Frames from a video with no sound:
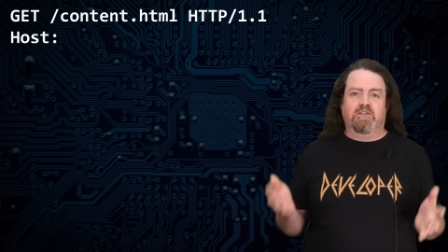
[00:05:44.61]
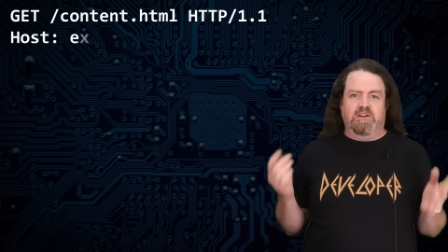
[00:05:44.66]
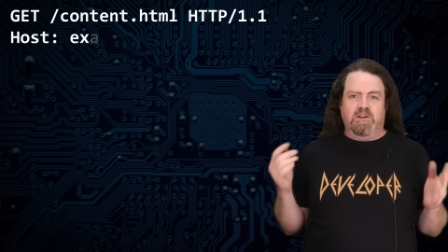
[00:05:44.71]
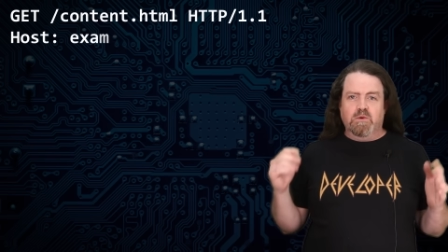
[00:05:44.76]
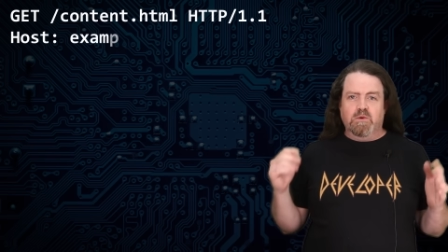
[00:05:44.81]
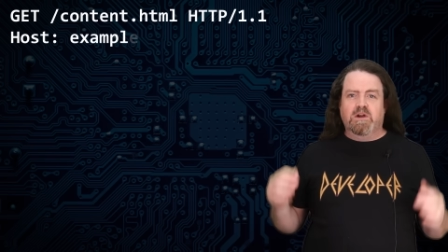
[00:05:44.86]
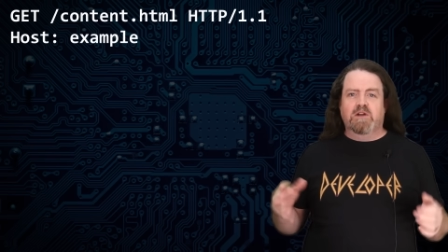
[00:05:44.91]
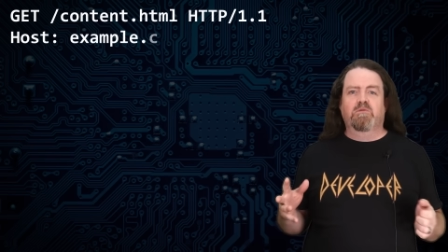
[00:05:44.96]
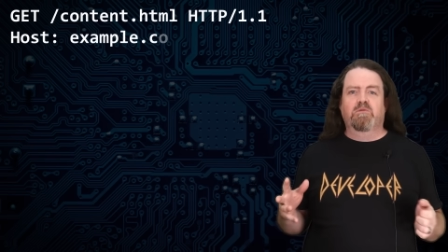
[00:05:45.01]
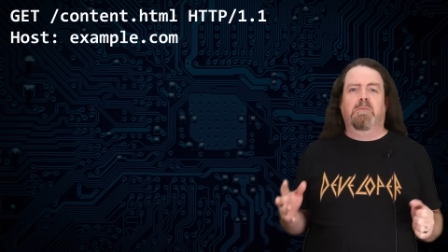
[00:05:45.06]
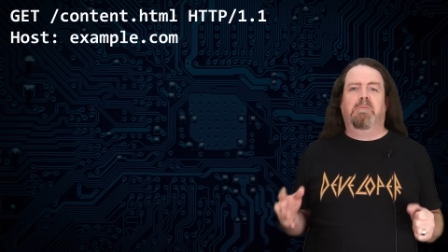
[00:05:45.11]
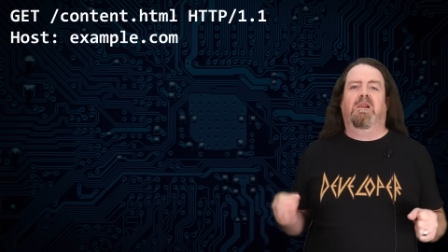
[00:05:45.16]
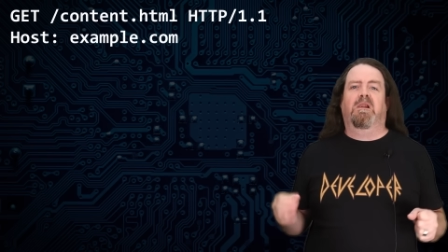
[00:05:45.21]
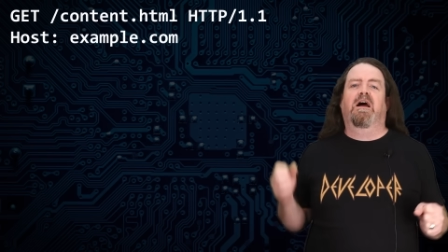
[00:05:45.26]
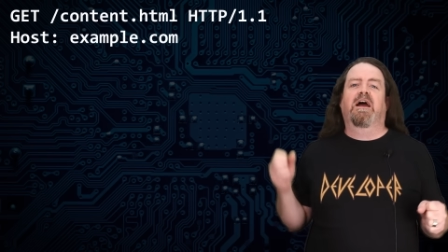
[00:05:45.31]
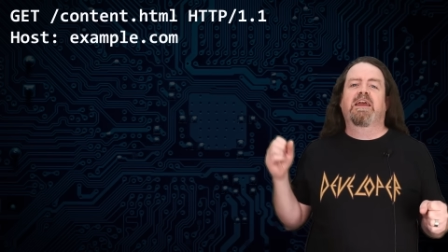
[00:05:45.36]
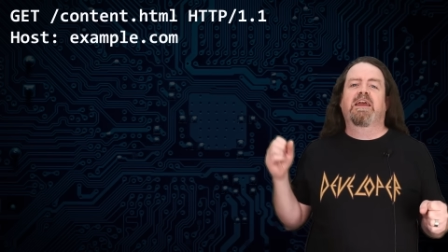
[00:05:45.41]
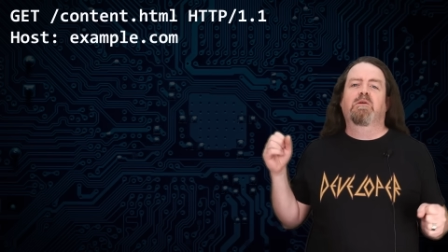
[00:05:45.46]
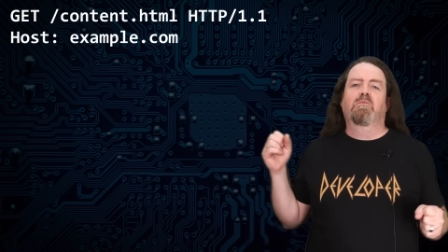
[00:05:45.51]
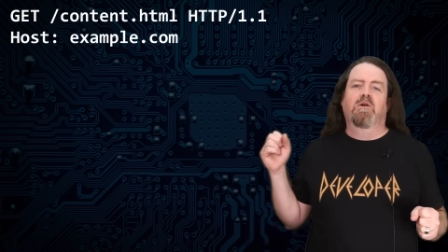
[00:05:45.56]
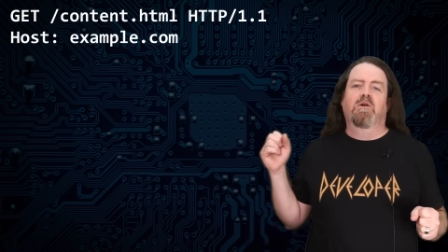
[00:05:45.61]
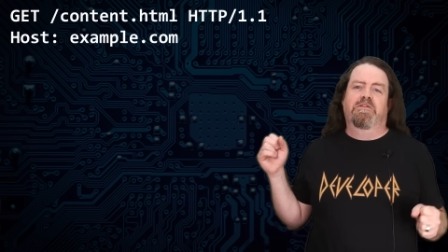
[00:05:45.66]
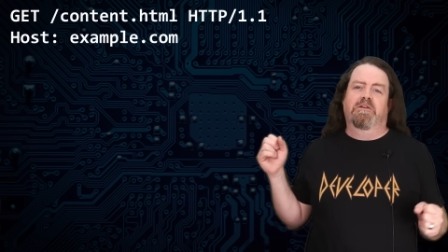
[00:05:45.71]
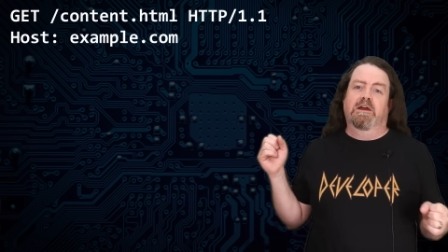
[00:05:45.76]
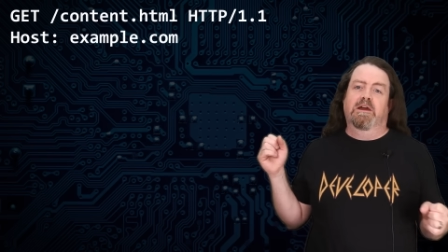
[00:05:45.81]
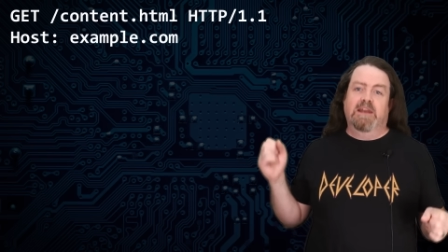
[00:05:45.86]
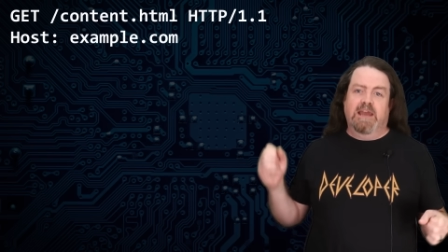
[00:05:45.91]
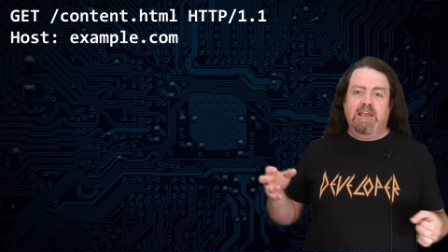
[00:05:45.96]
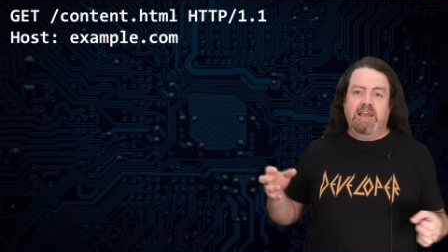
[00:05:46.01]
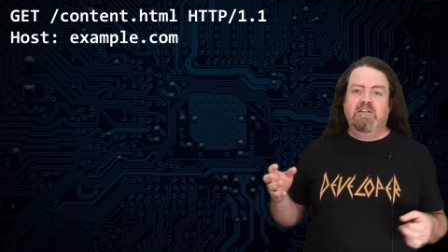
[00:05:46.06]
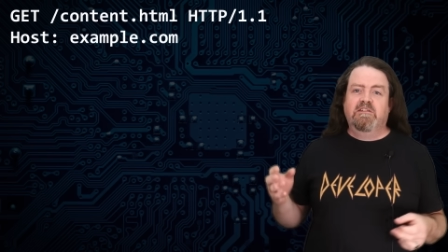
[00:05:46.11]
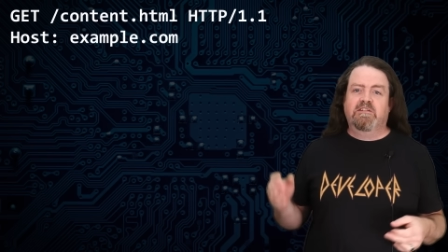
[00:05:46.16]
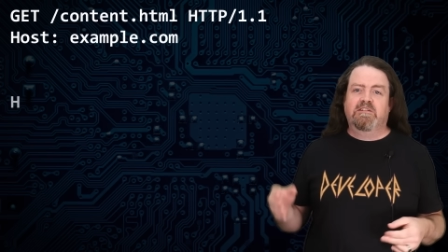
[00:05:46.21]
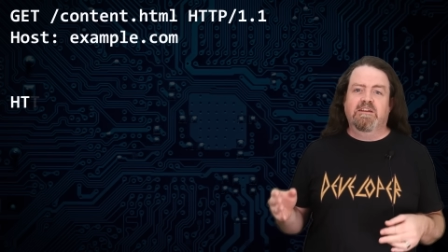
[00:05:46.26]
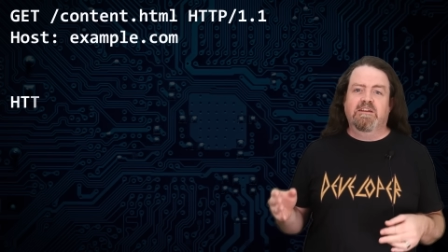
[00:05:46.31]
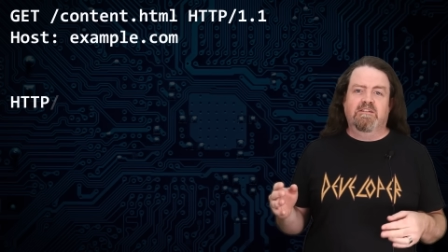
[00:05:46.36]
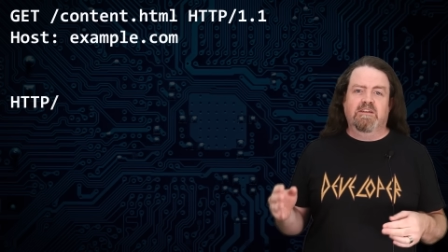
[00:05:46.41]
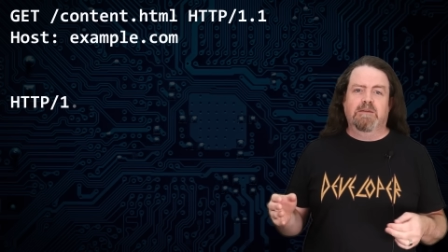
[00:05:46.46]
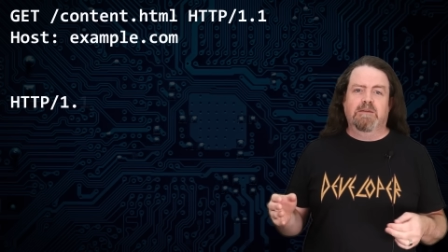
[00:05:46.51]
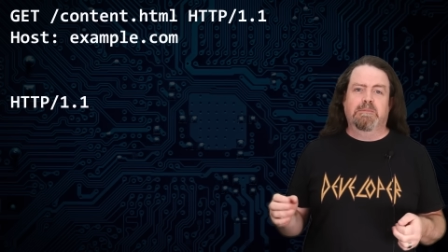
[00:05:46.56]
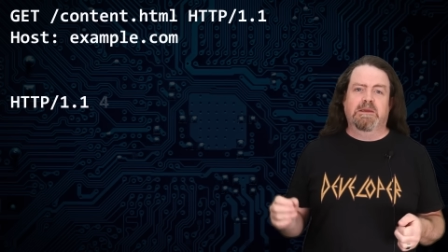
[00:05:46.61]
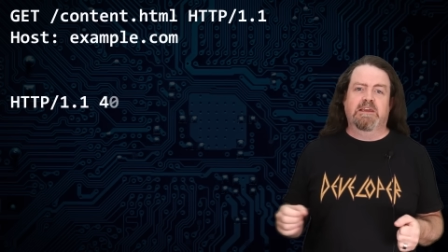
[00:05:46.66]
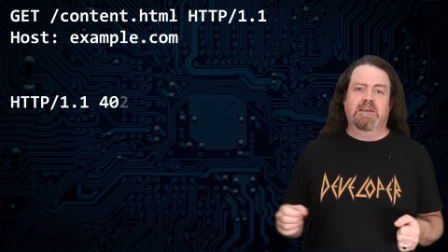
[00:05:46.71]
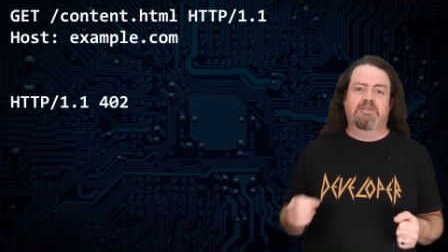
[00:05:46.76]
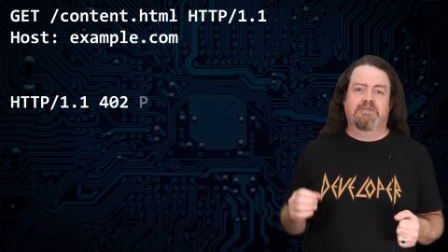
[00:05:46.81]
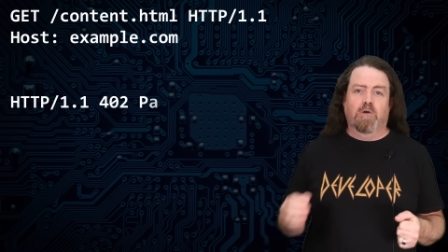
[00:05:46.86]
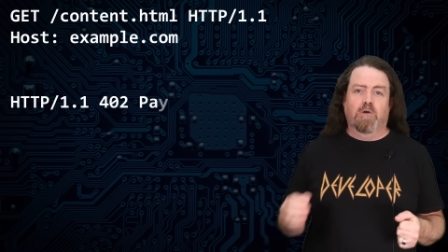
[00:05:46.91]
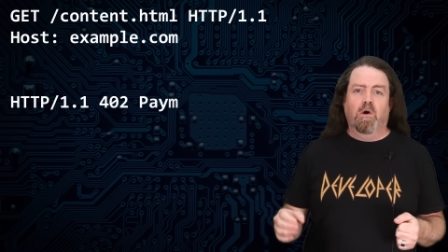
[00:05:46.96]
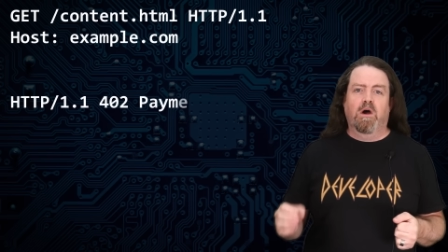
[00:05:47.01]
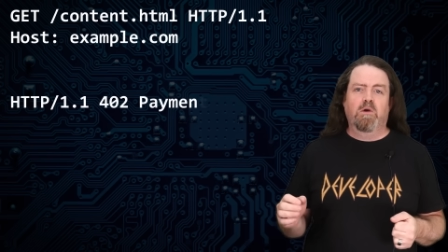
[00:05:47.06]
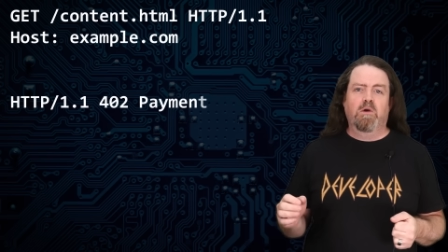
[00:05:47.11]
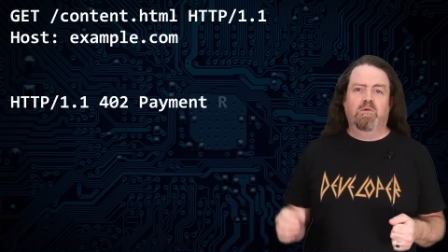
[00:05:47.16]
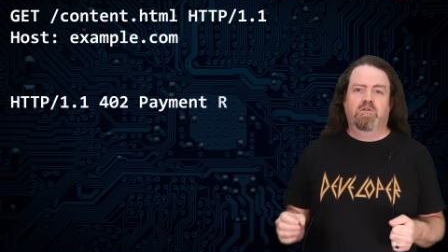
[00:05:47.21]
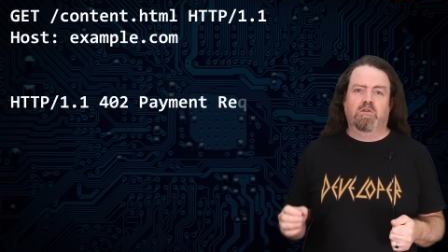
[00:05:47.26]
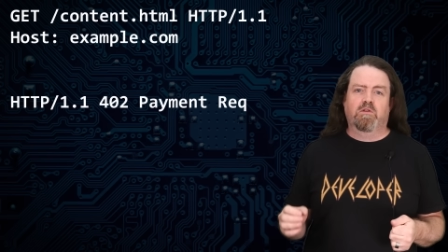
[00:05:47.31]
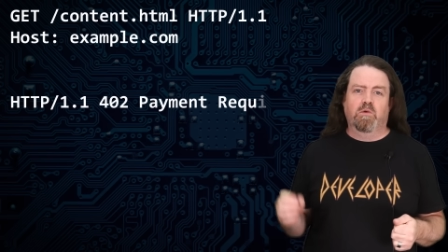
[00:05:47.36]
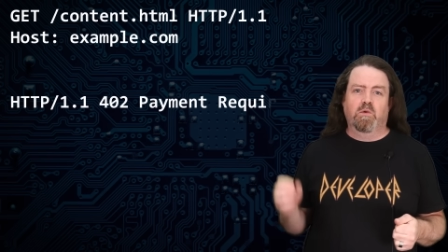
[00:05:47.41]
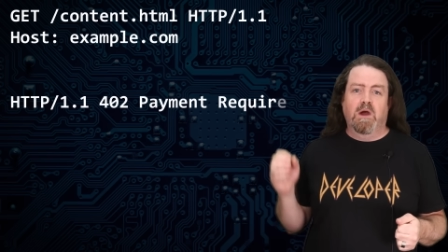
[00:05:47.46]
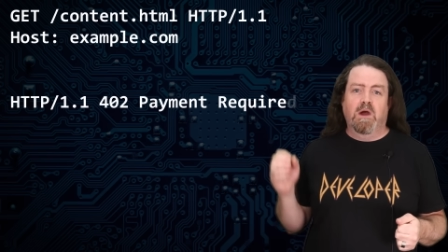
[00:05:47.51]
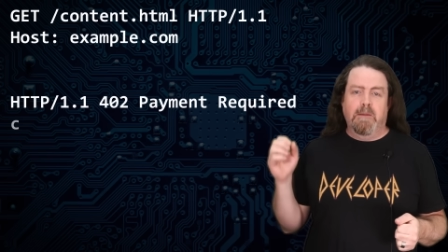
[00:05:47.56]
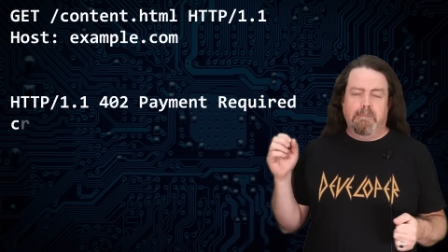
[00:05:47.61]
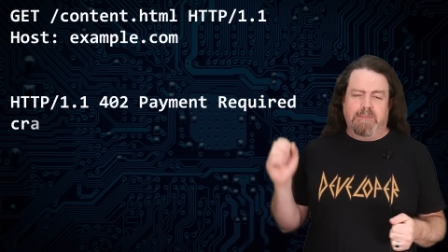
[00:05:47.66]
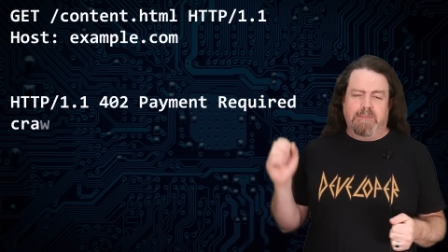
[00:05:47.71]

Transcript: you can reply with an HTTP 402